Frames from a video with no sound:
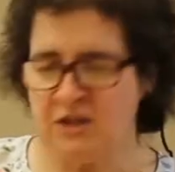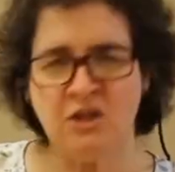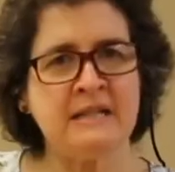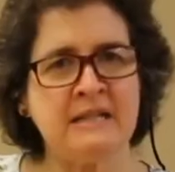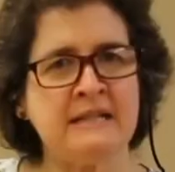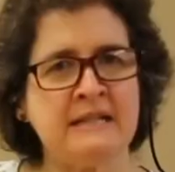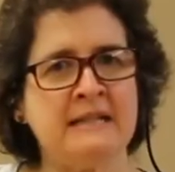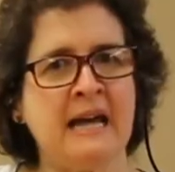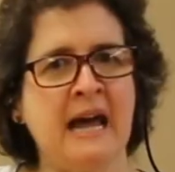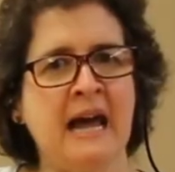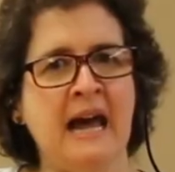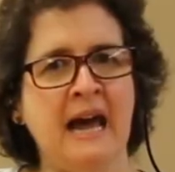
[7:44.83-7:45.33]

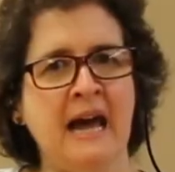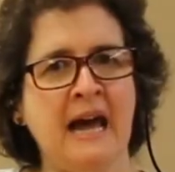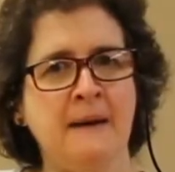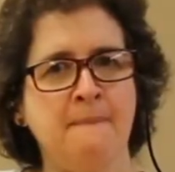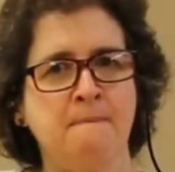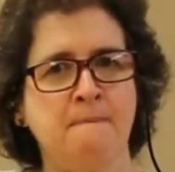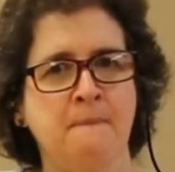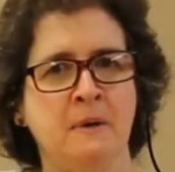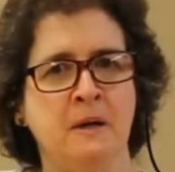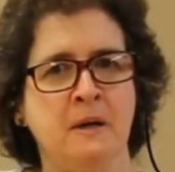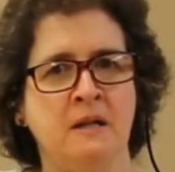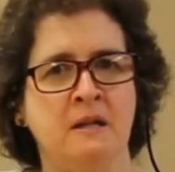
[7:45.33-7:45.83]
What just
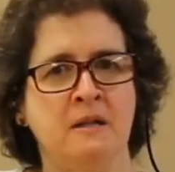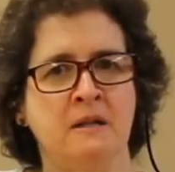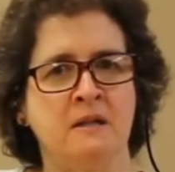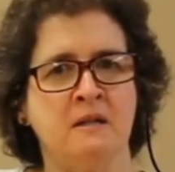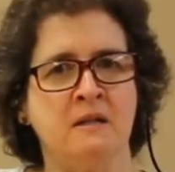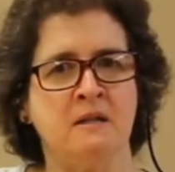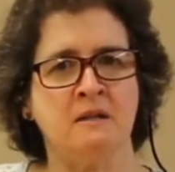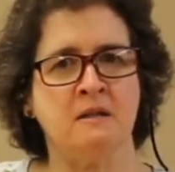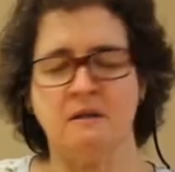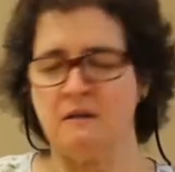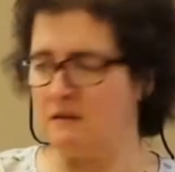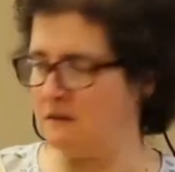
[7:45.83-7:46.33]

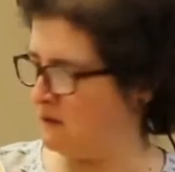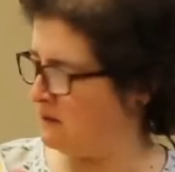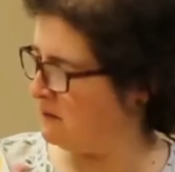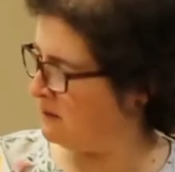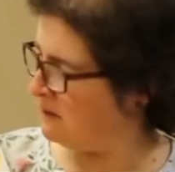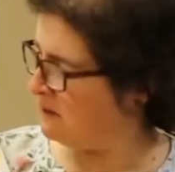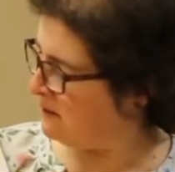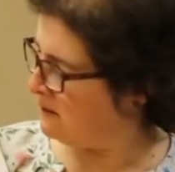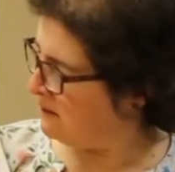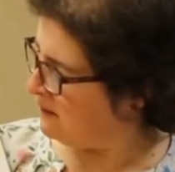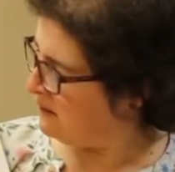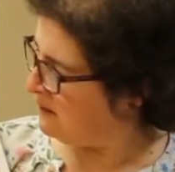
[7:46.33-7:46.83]
happened?
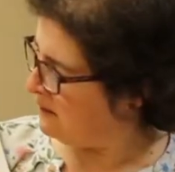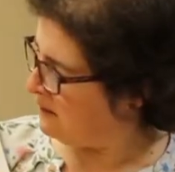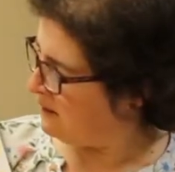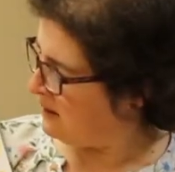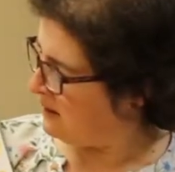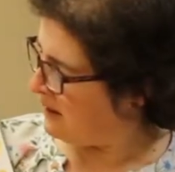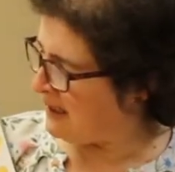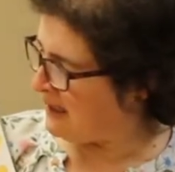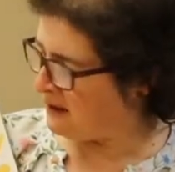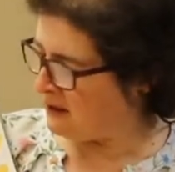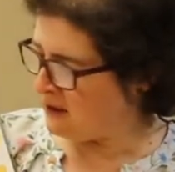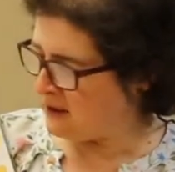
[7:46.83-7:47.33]

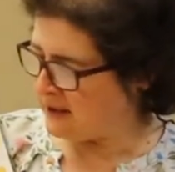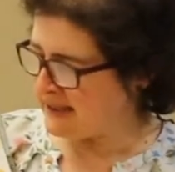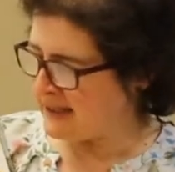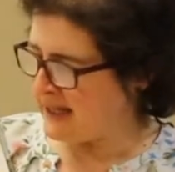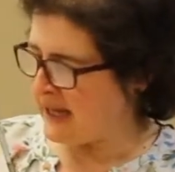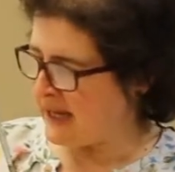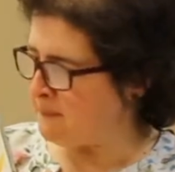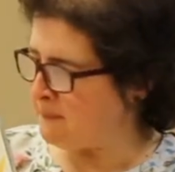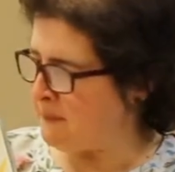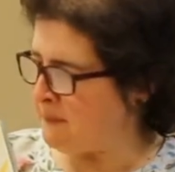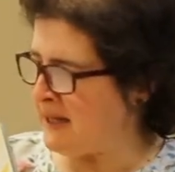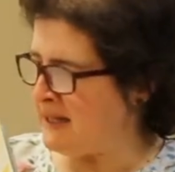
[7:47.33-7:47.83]

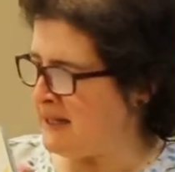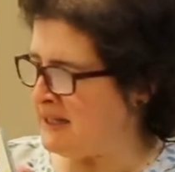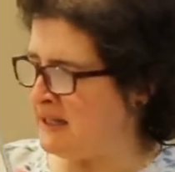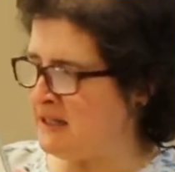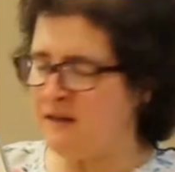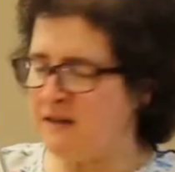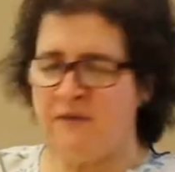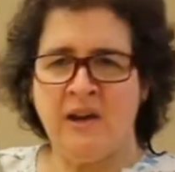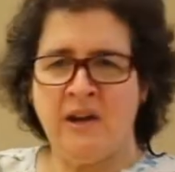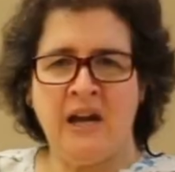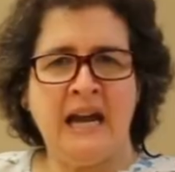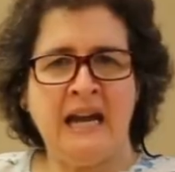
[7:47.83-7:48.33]
It looks like
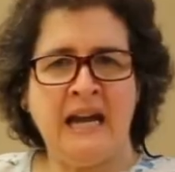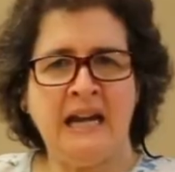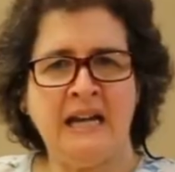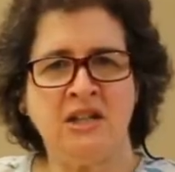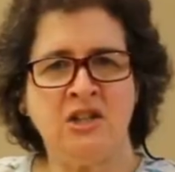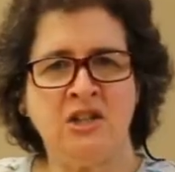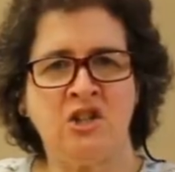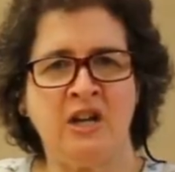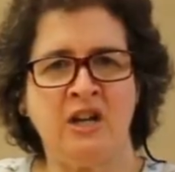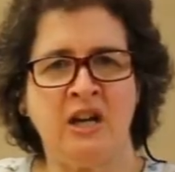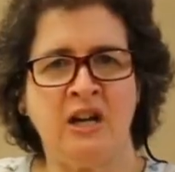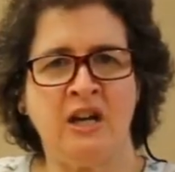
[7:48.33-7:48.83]
pieces of
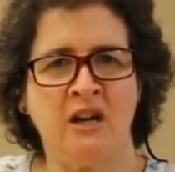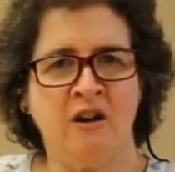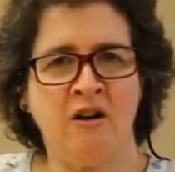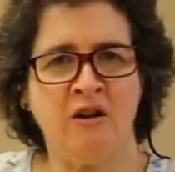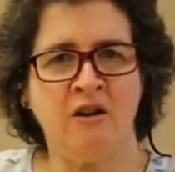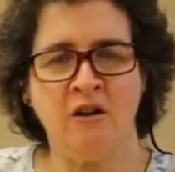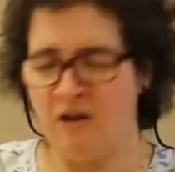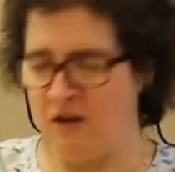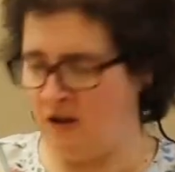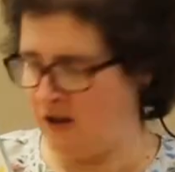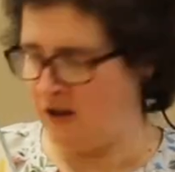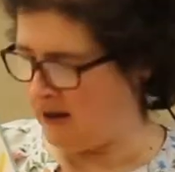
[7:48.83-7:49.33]
an
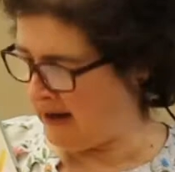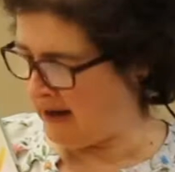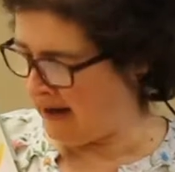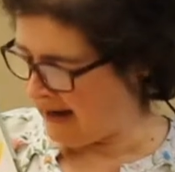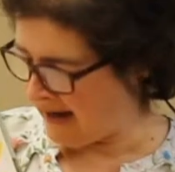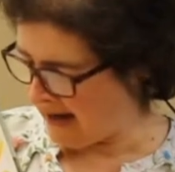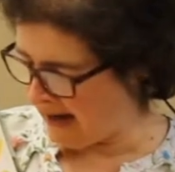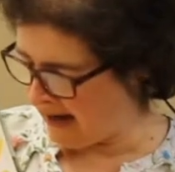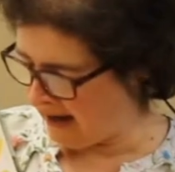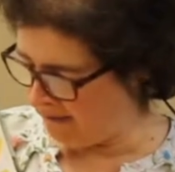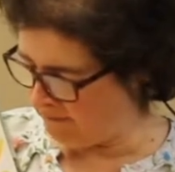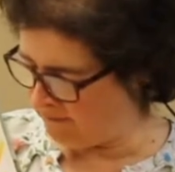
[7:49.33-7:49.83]
eggshell
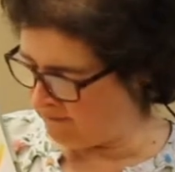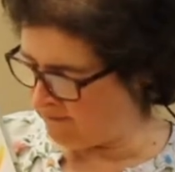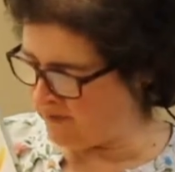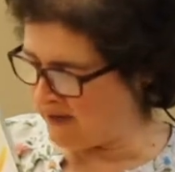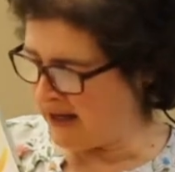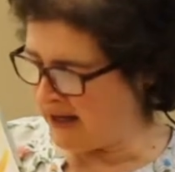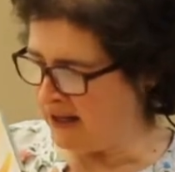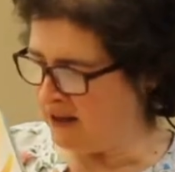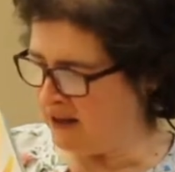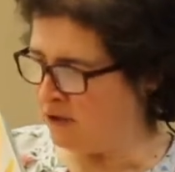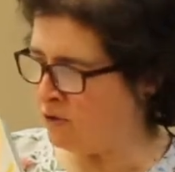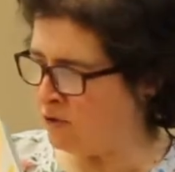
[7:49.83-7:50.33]

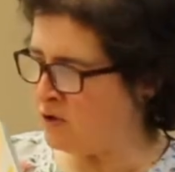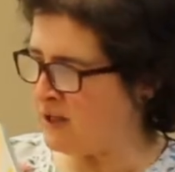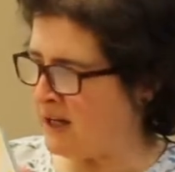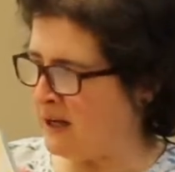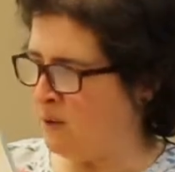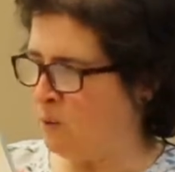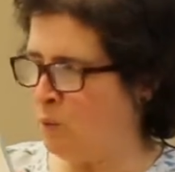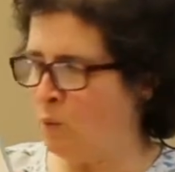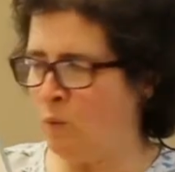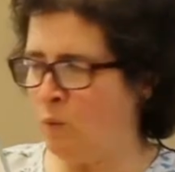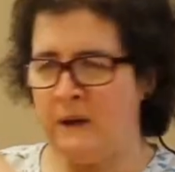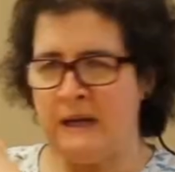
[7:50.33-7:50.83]
and
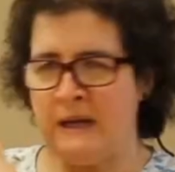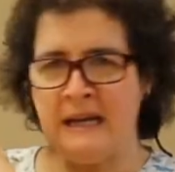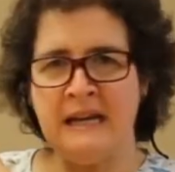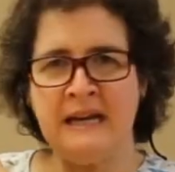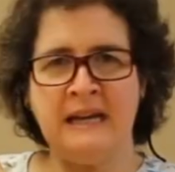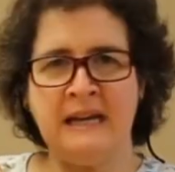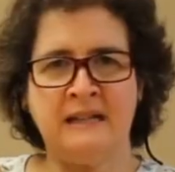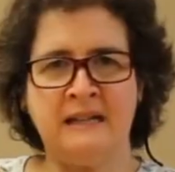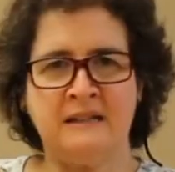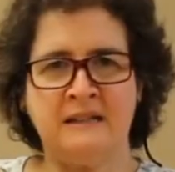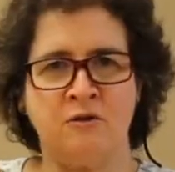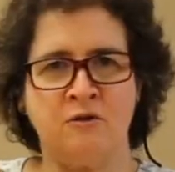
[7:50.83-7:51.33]
feathers
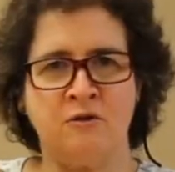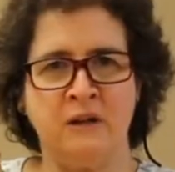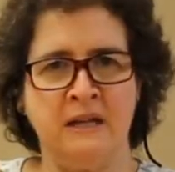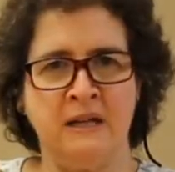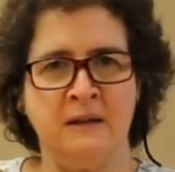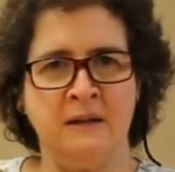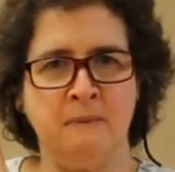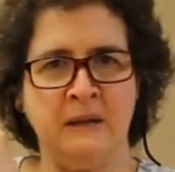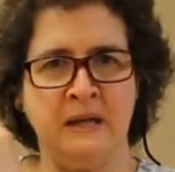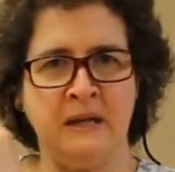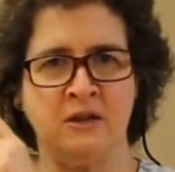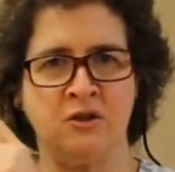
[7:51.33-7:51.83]
and
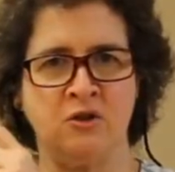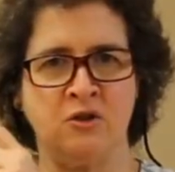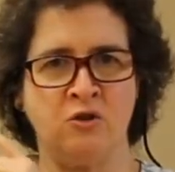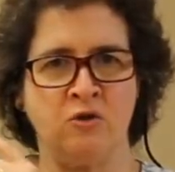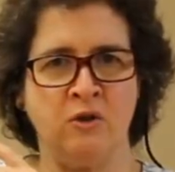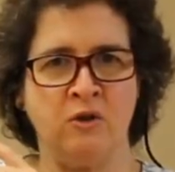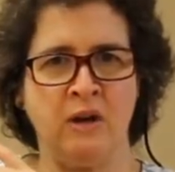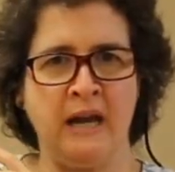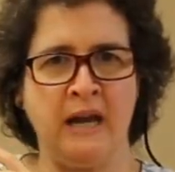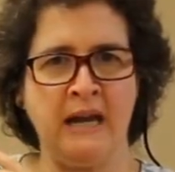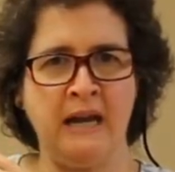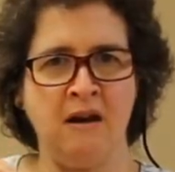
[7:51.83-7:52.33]
wings are in the
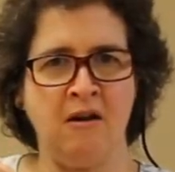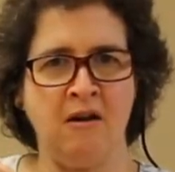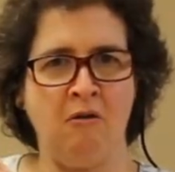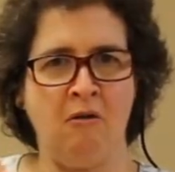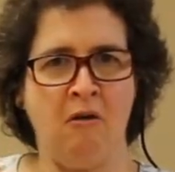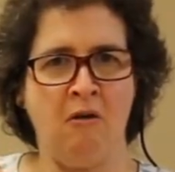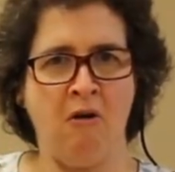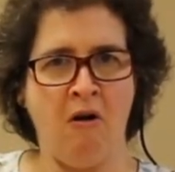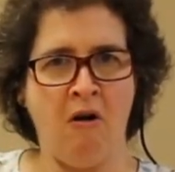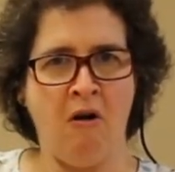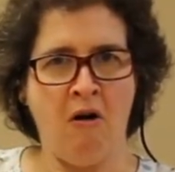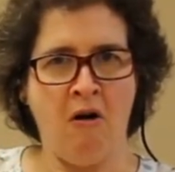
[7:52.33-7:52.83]
picture
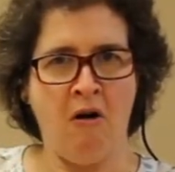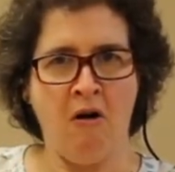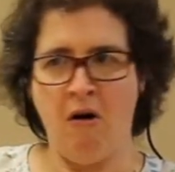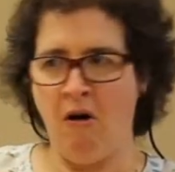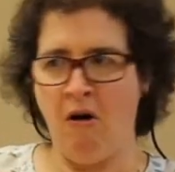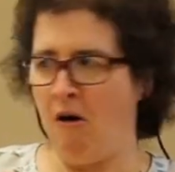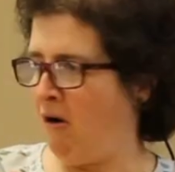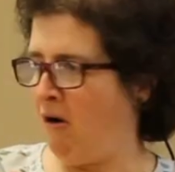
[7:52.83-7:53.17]
now.